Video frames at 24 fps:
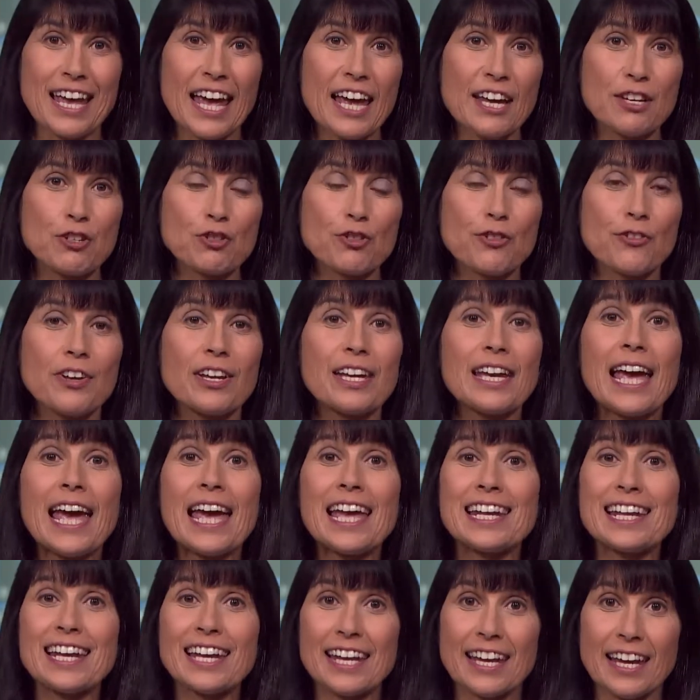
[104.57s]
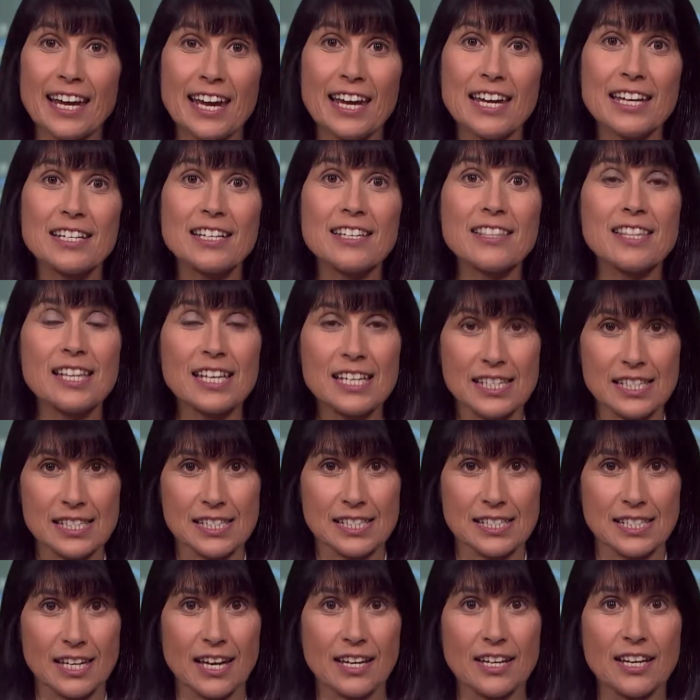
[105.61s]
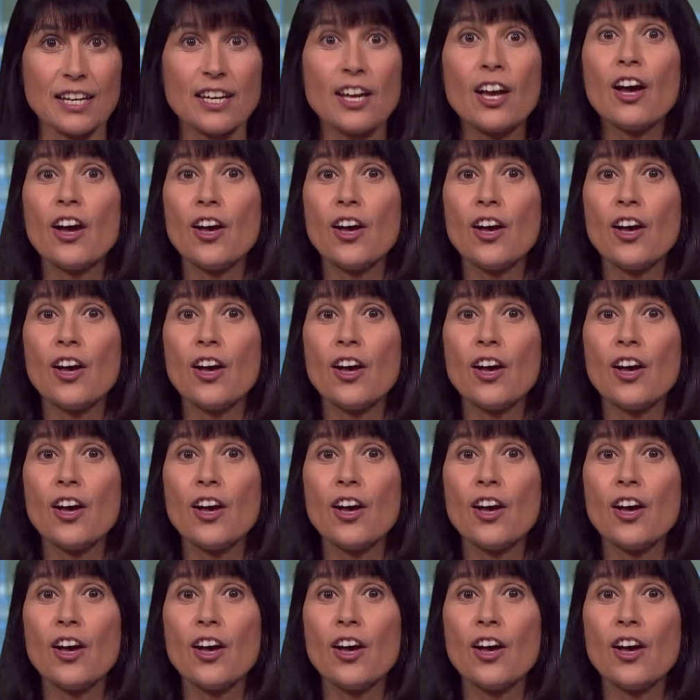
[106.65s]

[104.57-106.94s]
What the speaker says: atrophy, and again in this study,